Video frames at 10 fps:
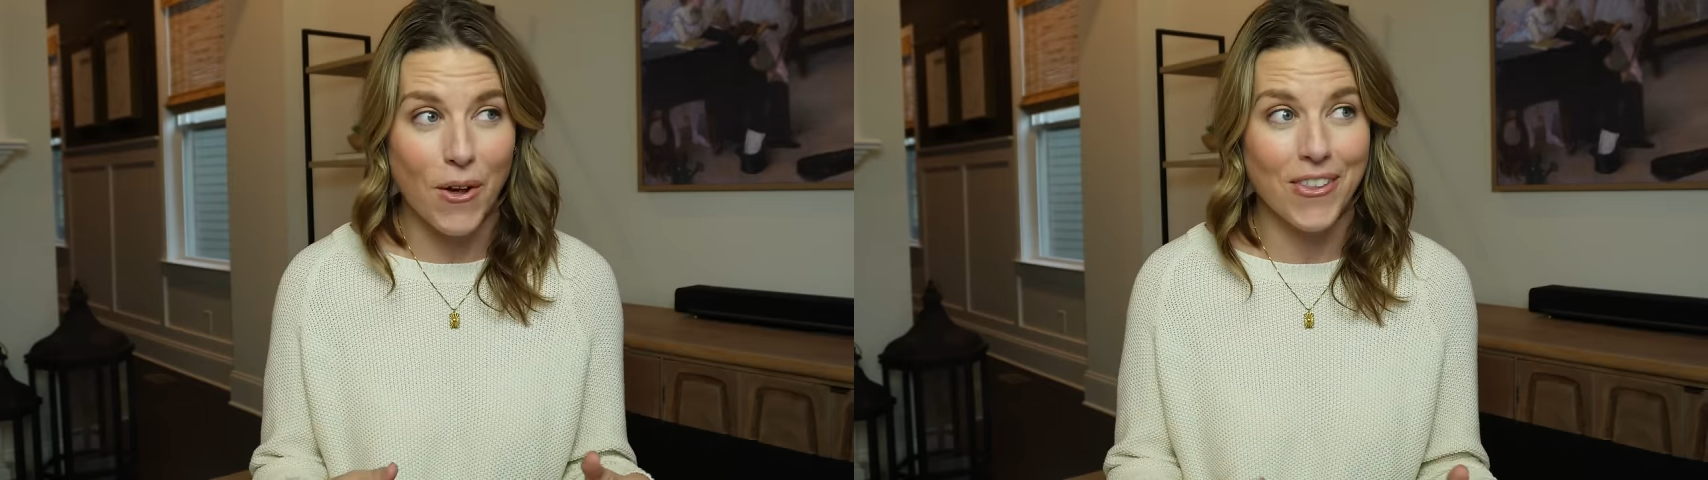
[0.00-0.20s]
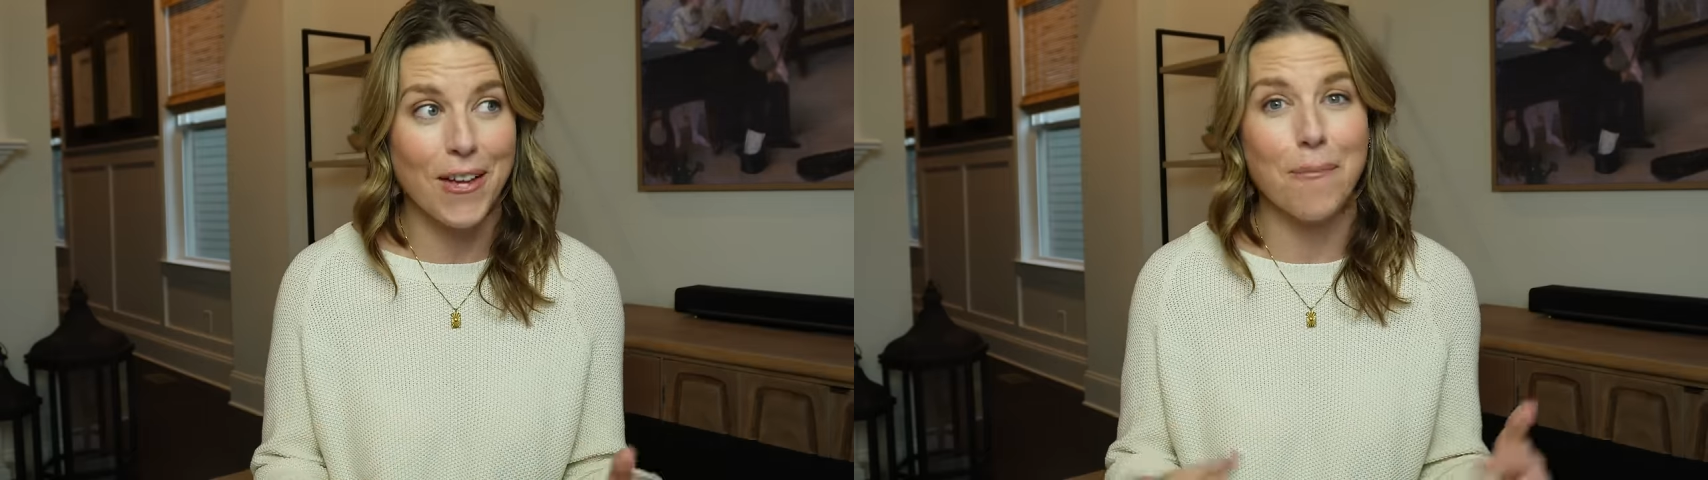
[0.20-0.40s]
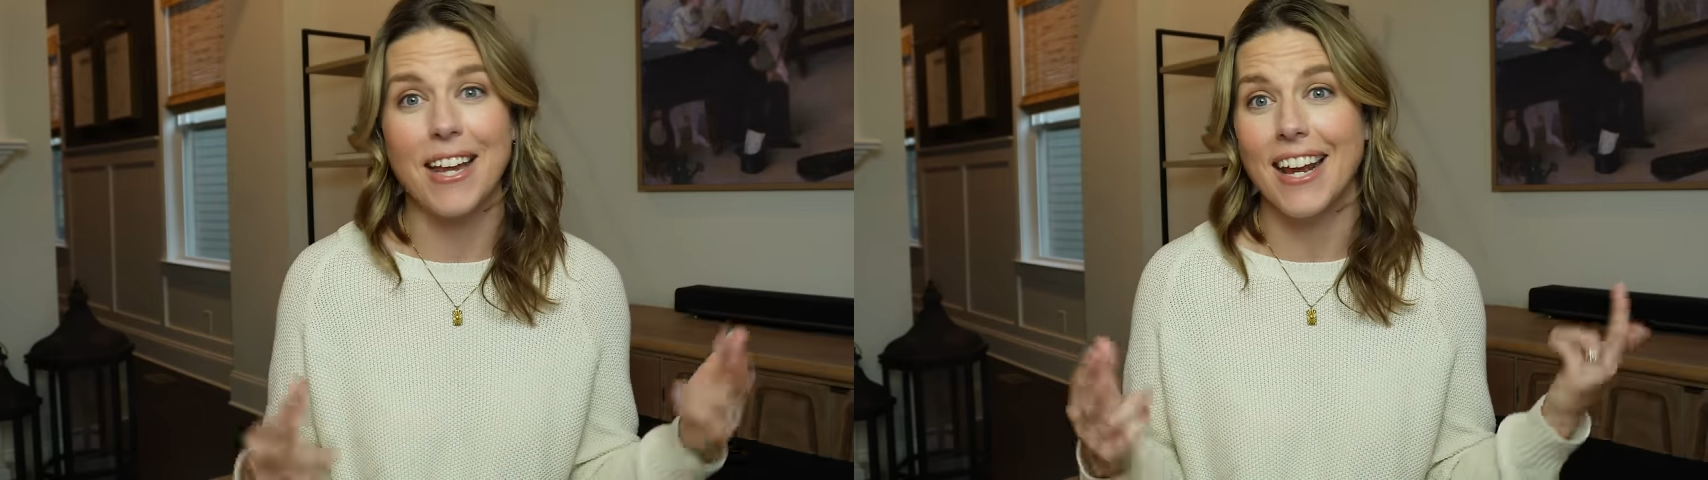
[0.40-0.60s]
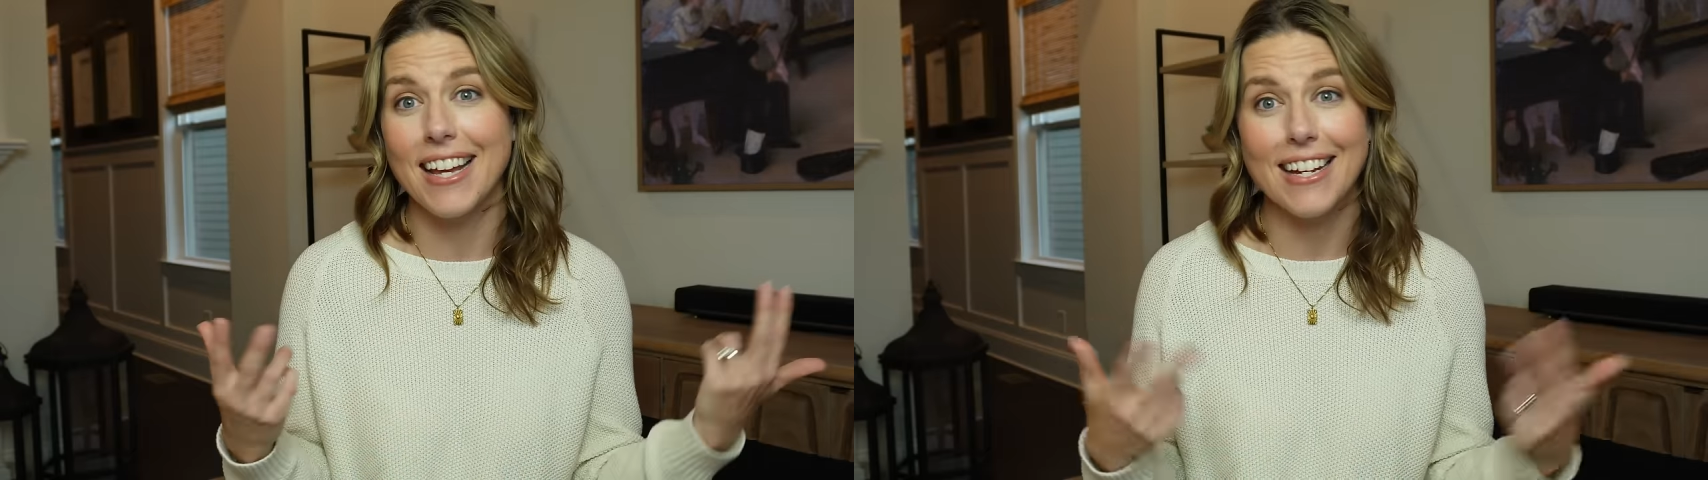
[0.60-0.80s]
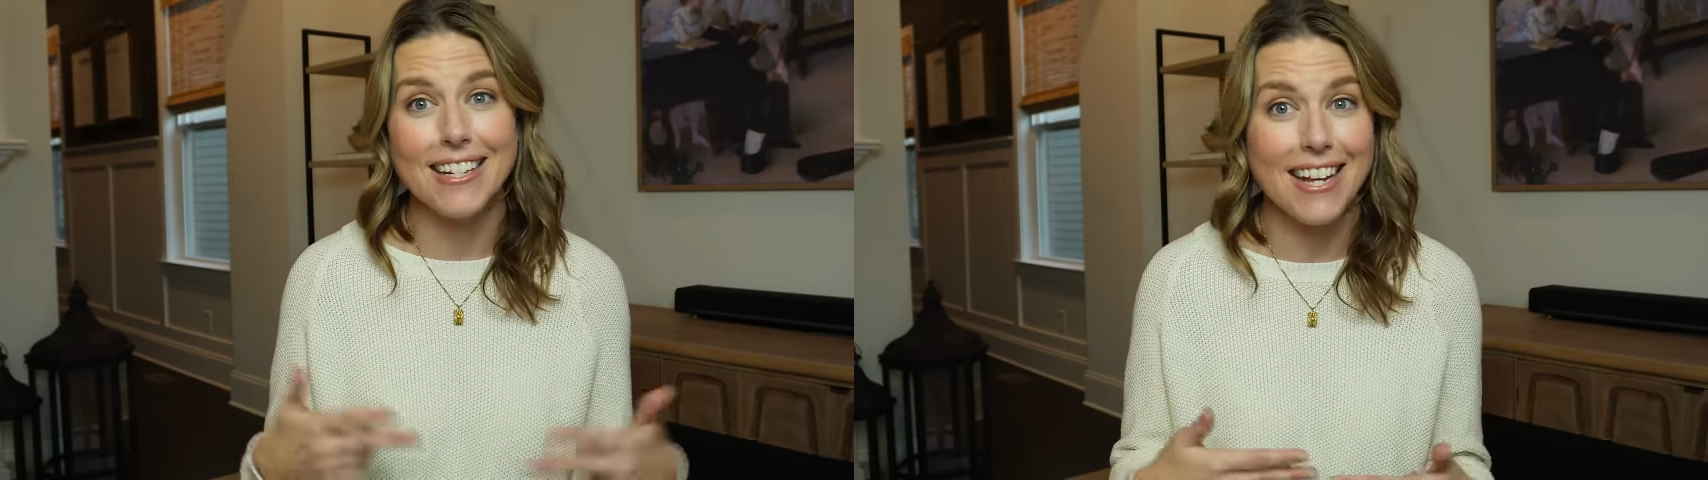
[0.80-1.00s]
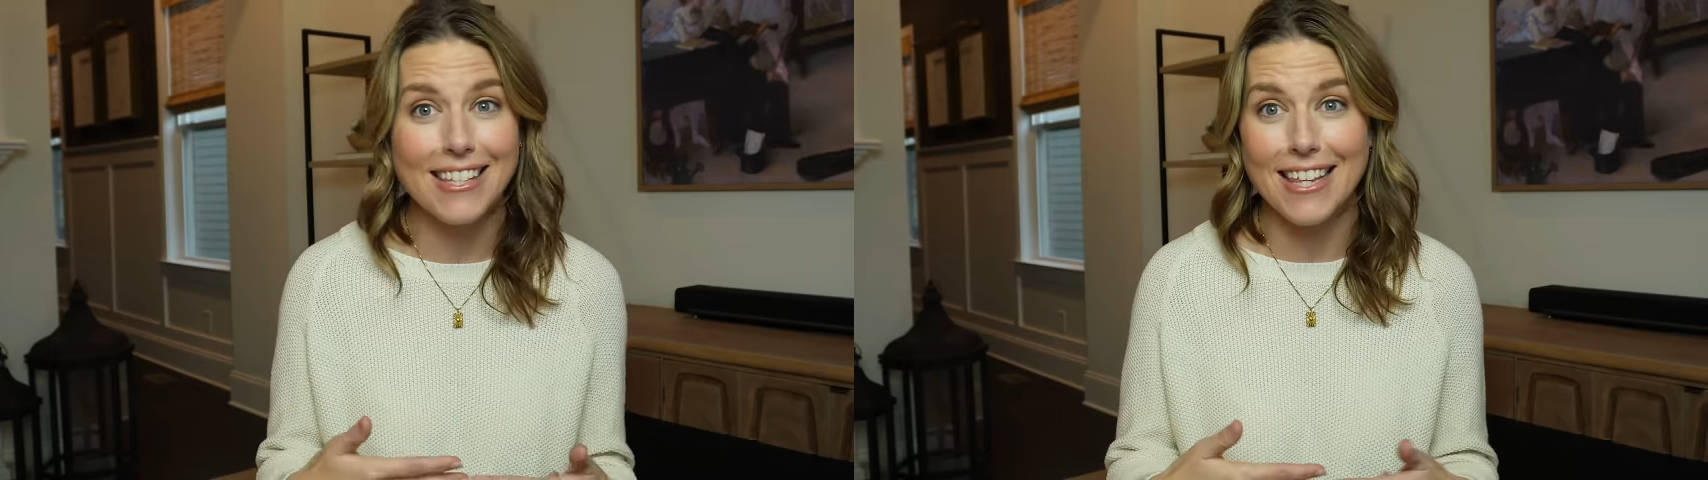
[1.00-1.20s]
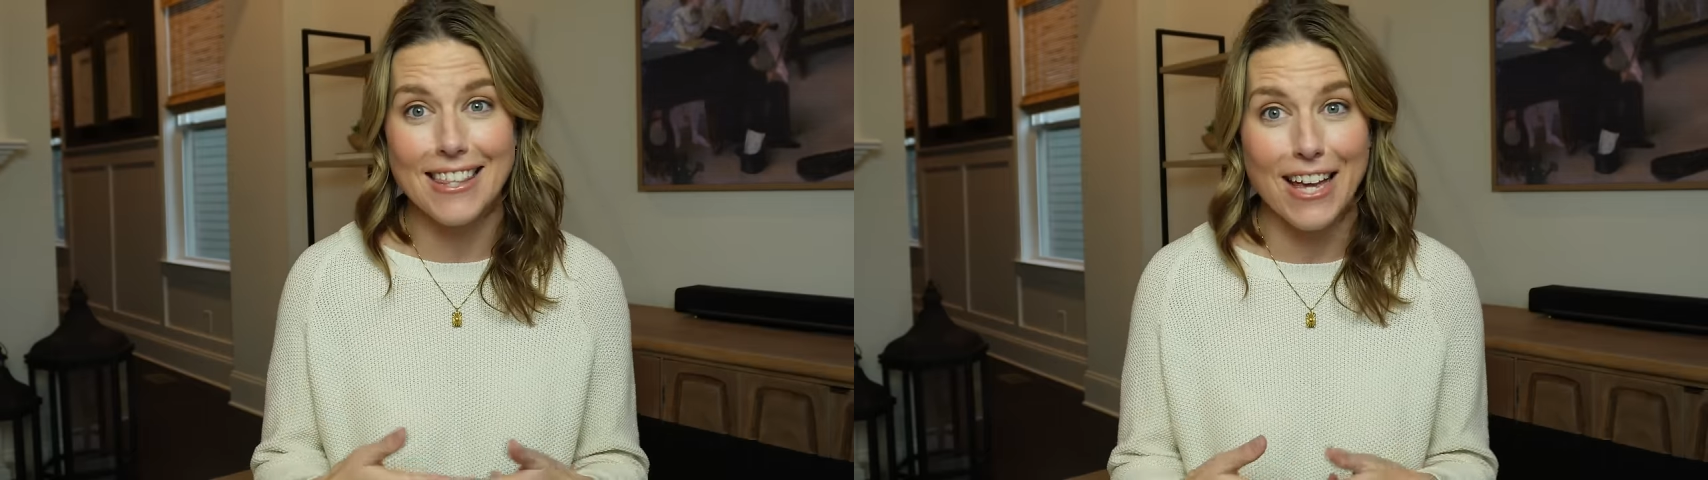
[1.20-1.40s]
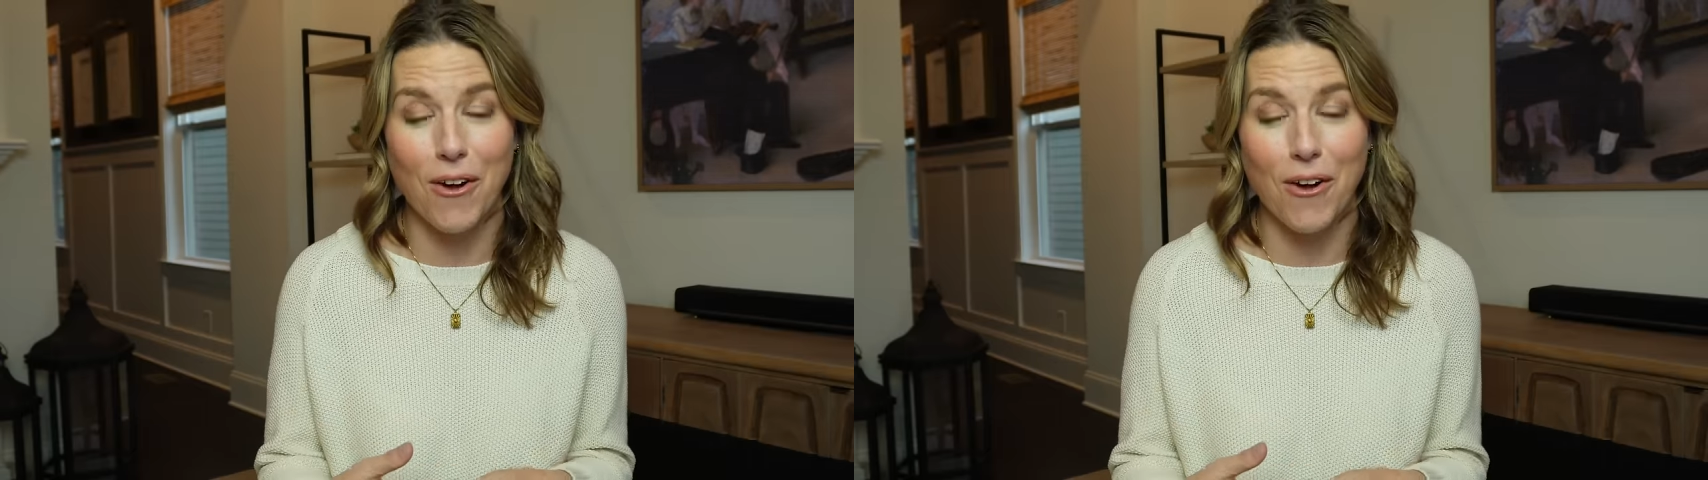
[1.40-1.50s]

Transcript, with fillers: on them. And I can attest that they